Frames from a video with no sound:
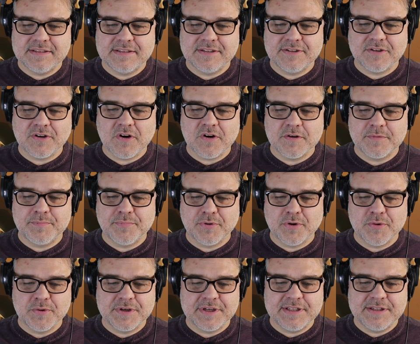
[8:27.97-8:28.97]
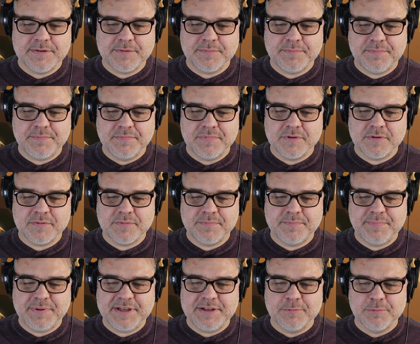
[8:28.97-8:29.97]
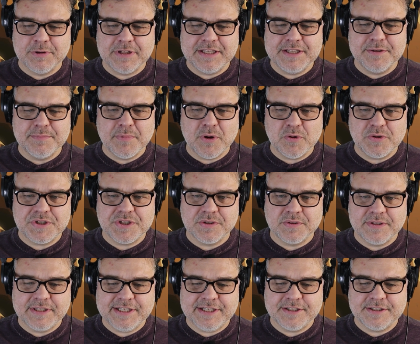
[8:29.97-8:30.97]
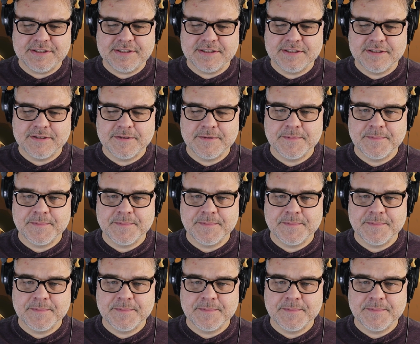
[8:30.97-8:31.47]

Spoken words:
They're heartbroken. They're being really emotional here.